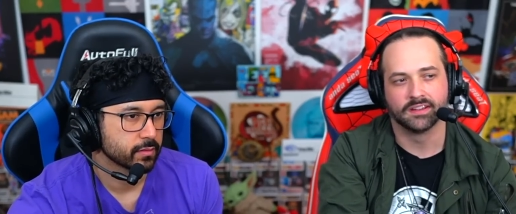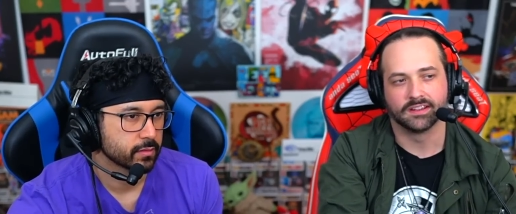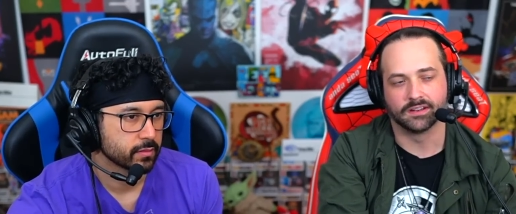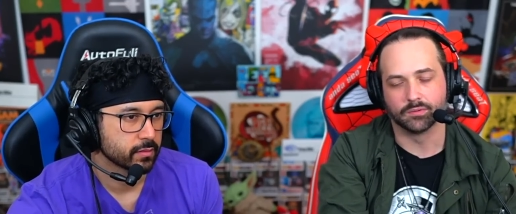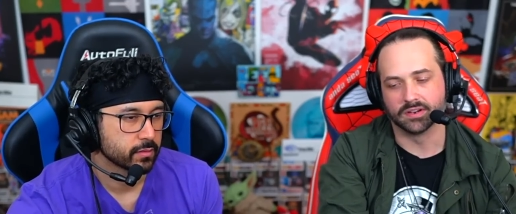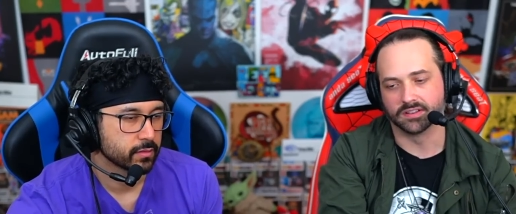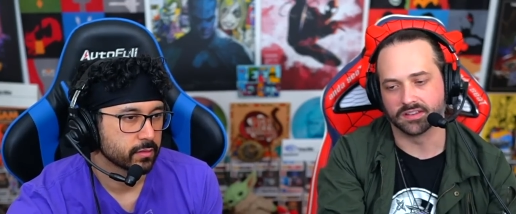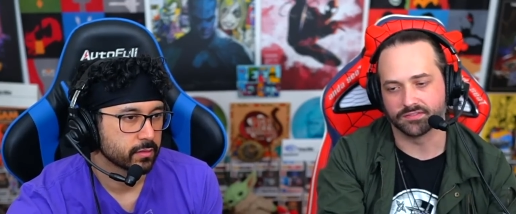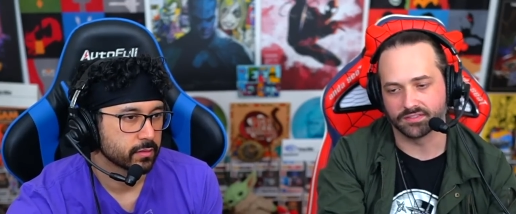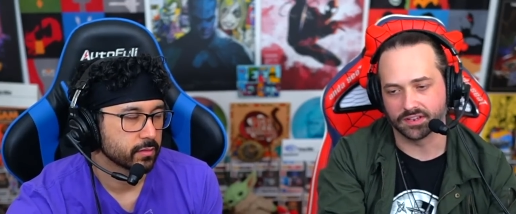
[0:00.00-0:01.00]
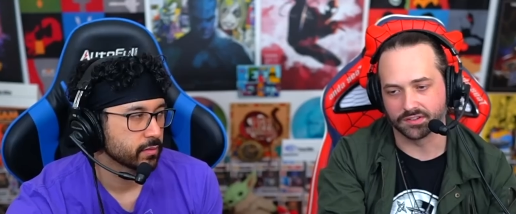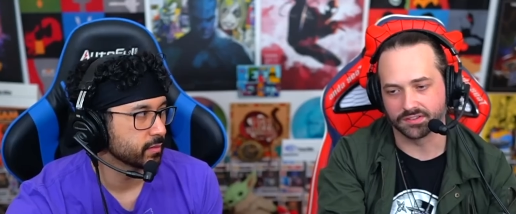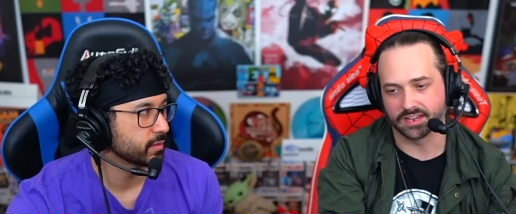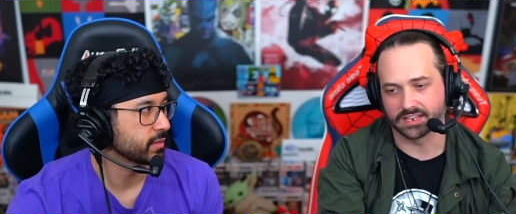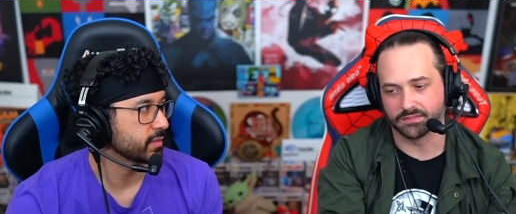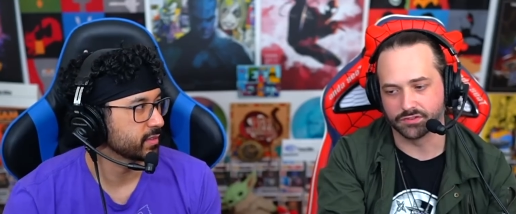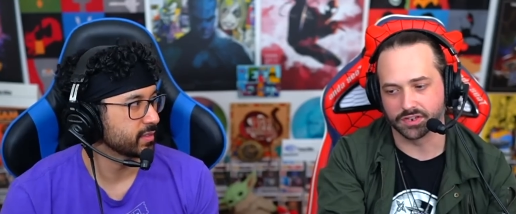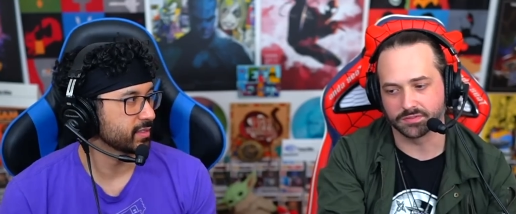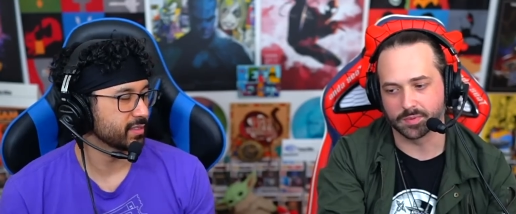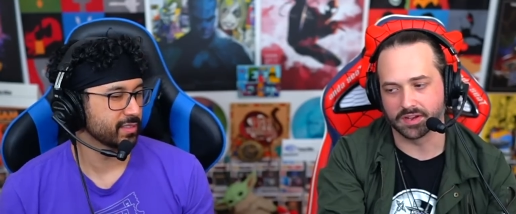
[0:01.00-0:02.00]
Speaker 1: it really feels like you've
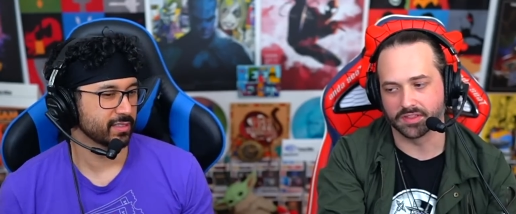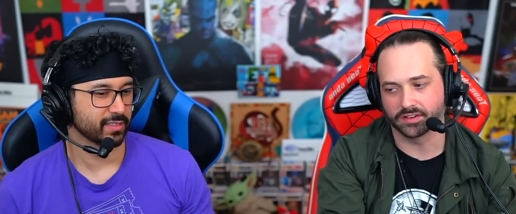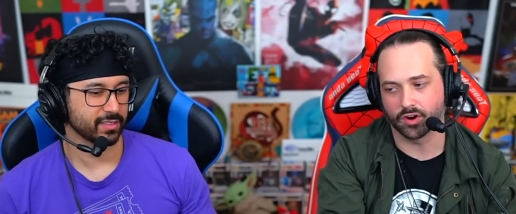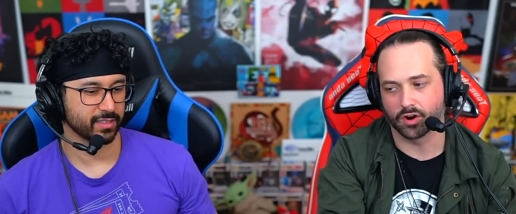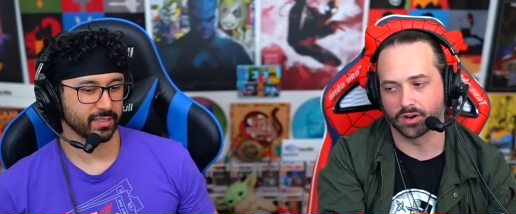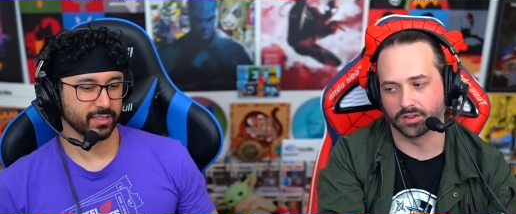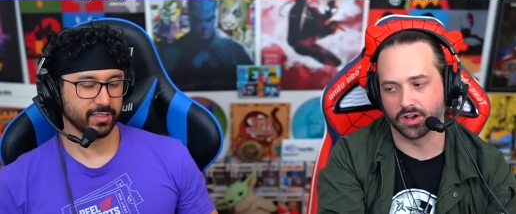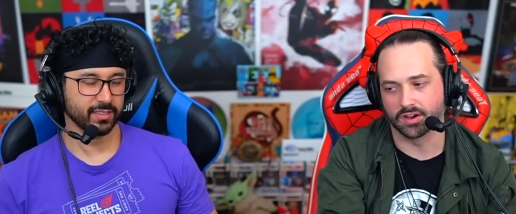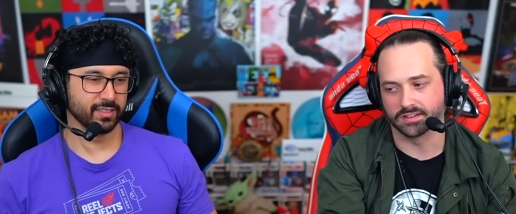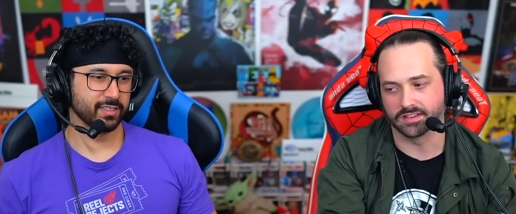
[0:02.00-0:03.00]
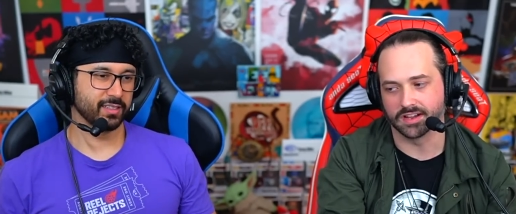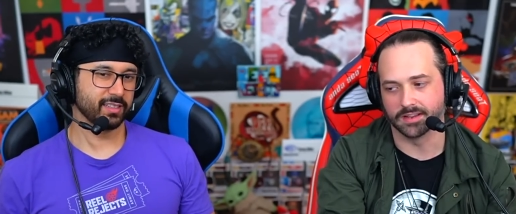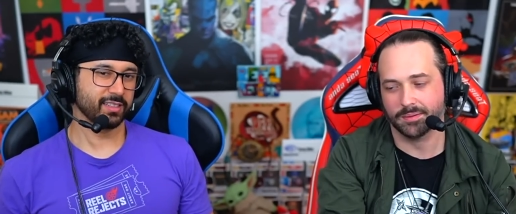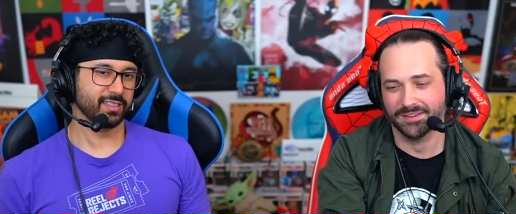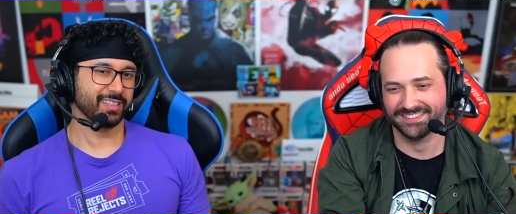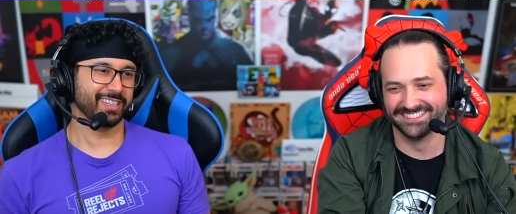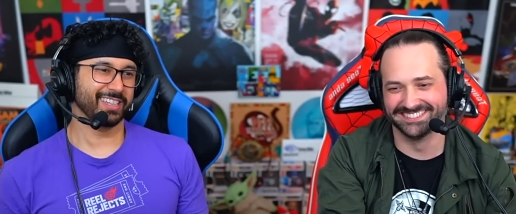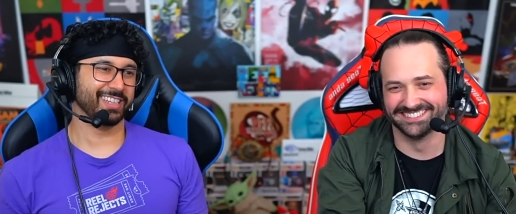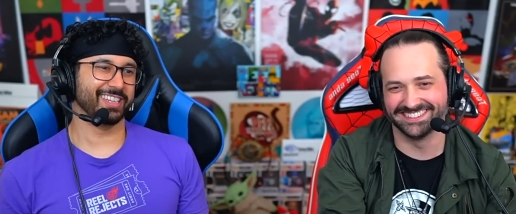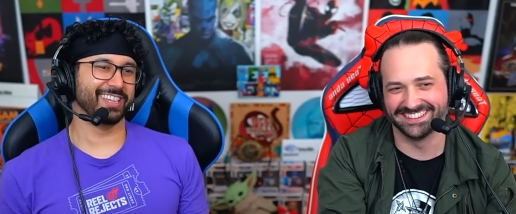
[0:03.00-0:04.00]
just been in the car a long time.
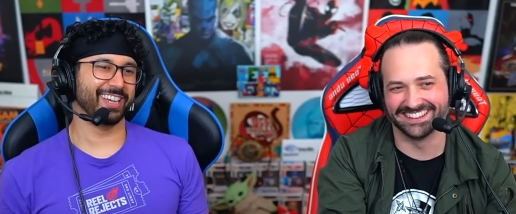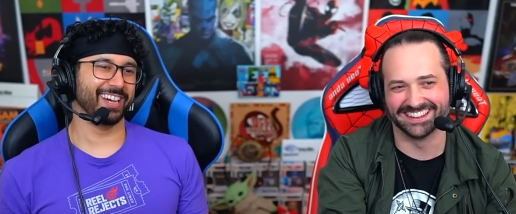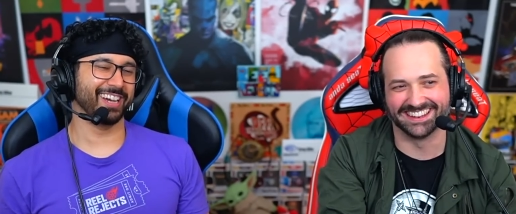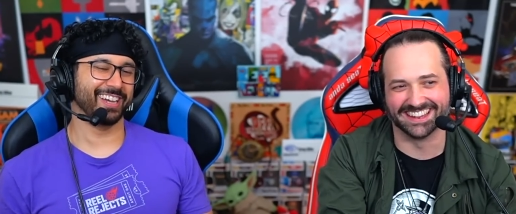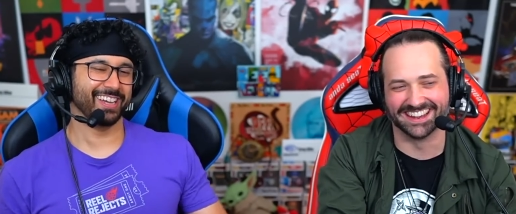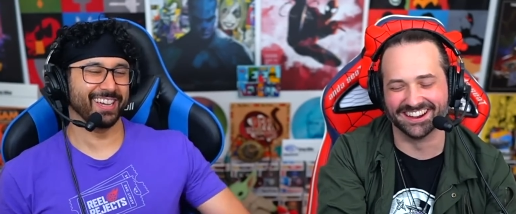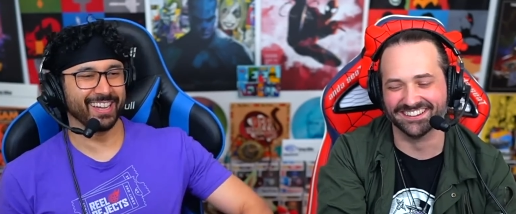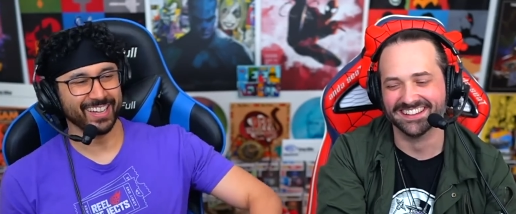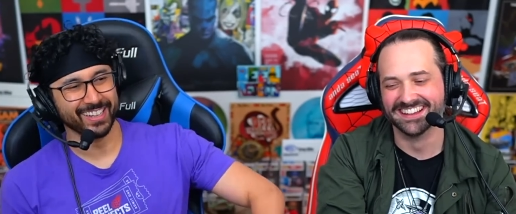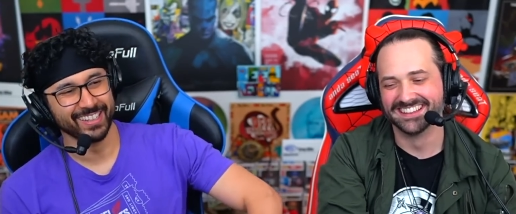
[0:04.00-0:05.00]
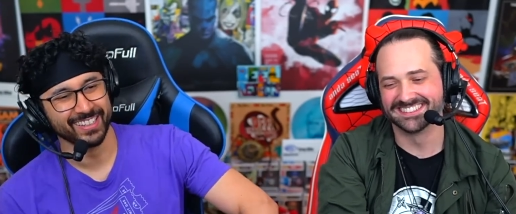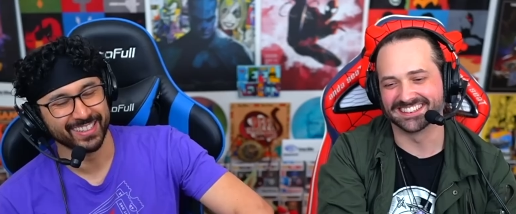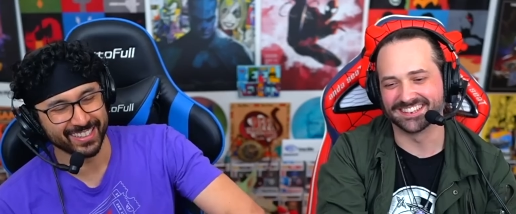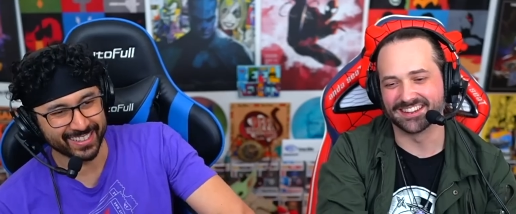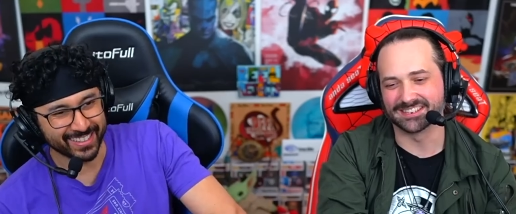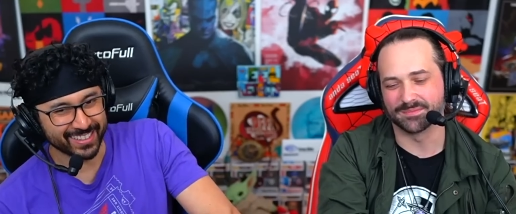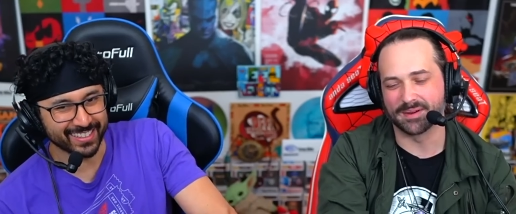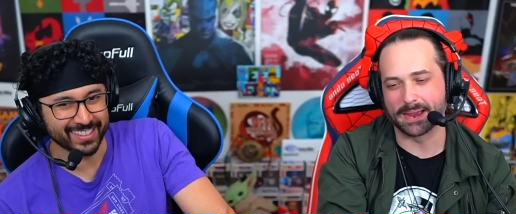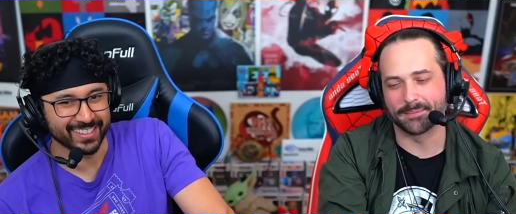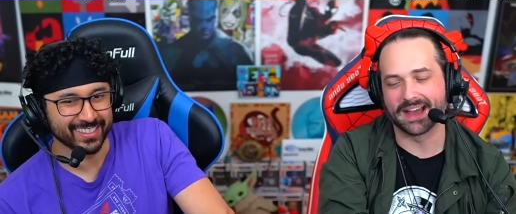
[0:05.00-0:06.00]
yeah, you know? yeah. It's like you get to
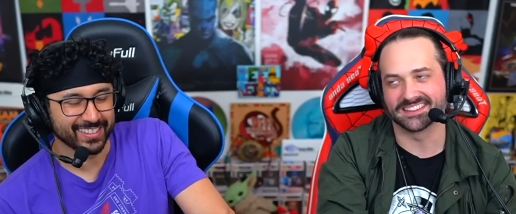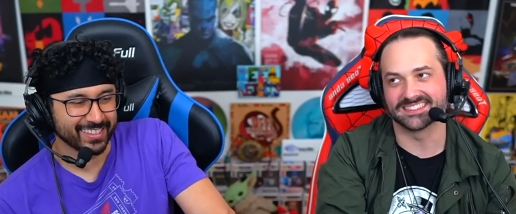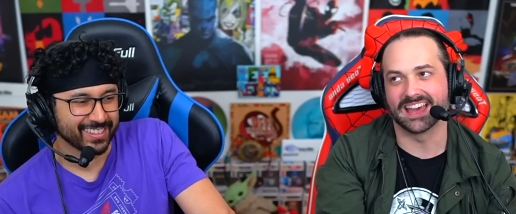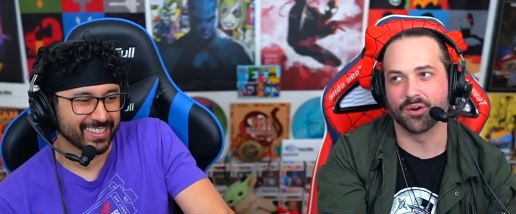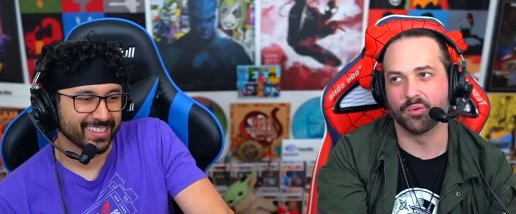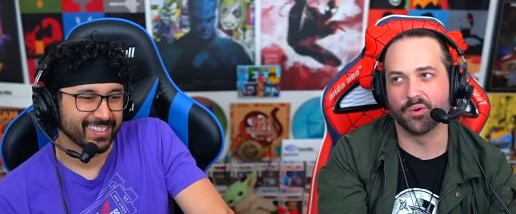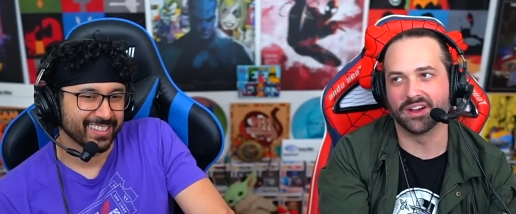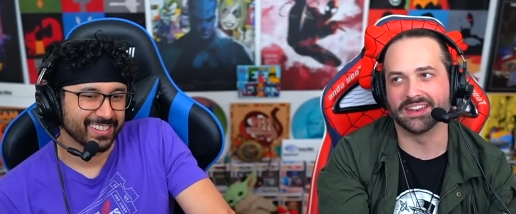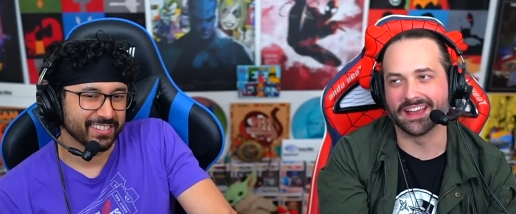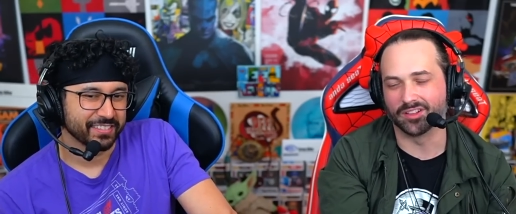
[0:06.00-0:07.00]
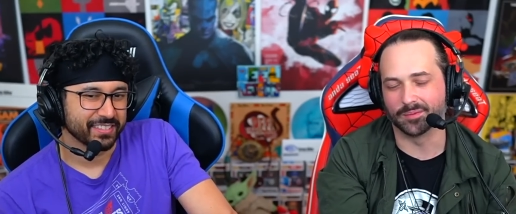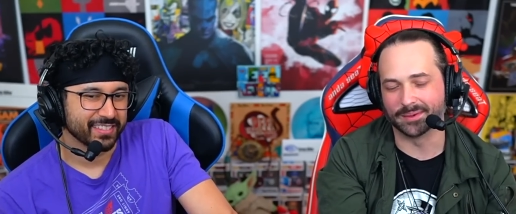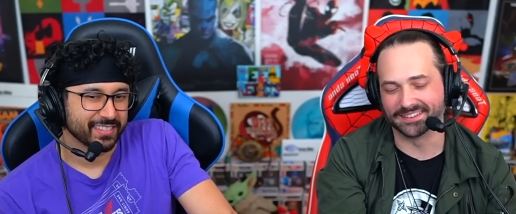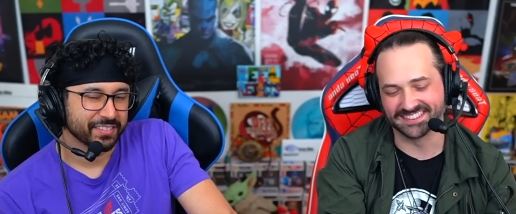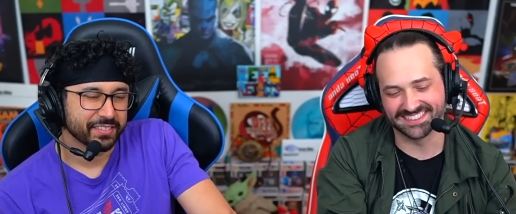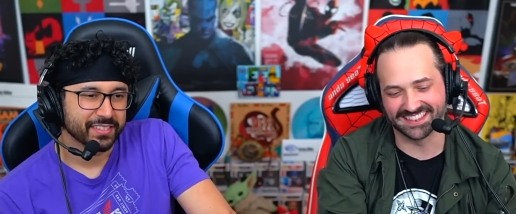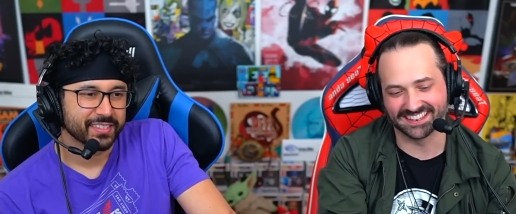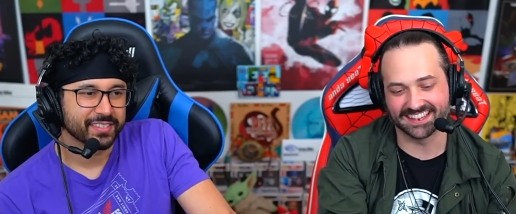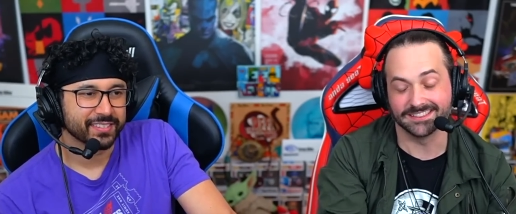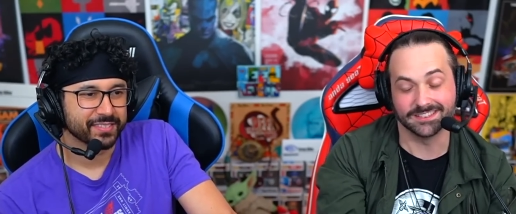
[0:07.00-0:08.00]
bypass that one element
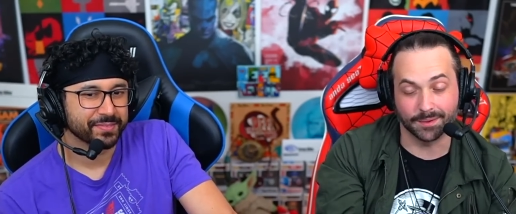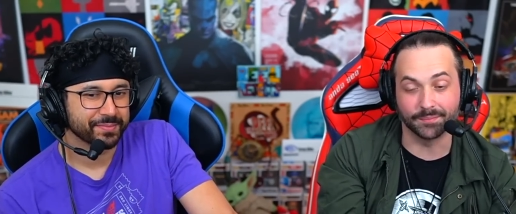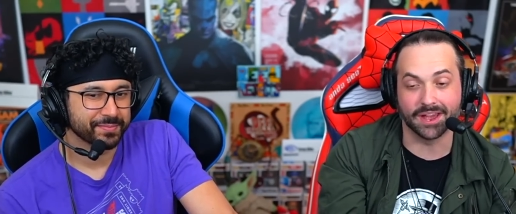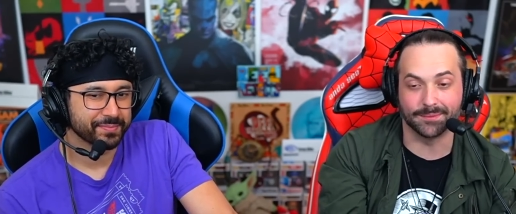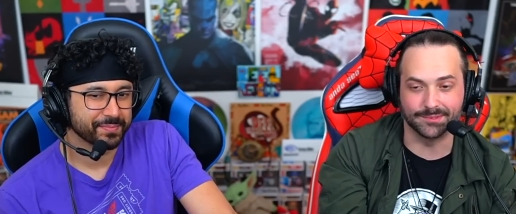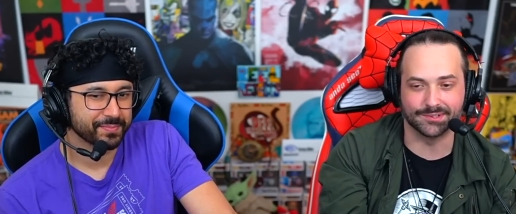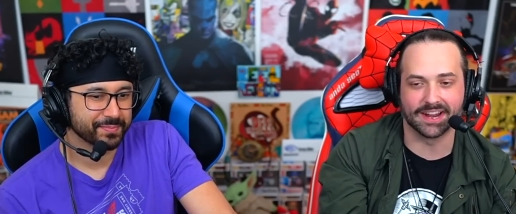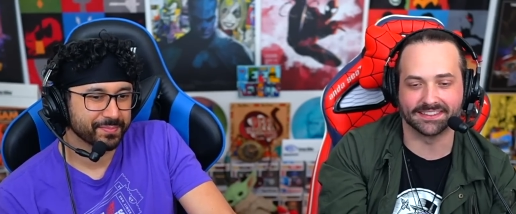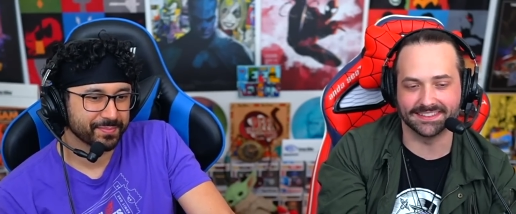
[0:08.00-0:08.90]
that can sometimes drag